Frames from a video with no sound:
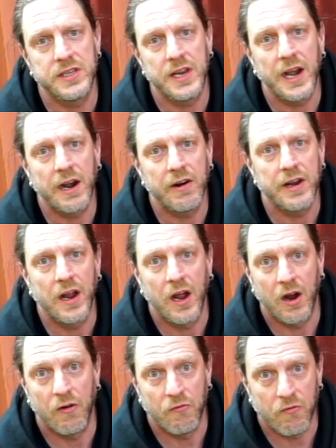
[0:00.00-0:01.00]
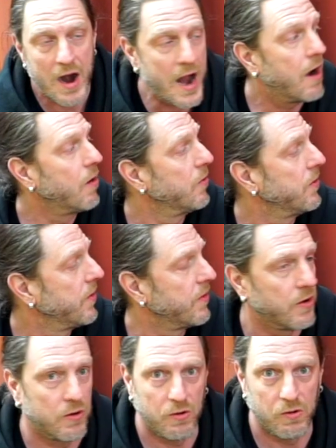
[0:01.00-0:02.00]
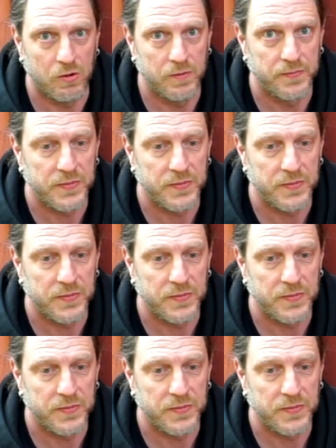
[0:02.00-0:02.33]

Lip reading: the area around the hole.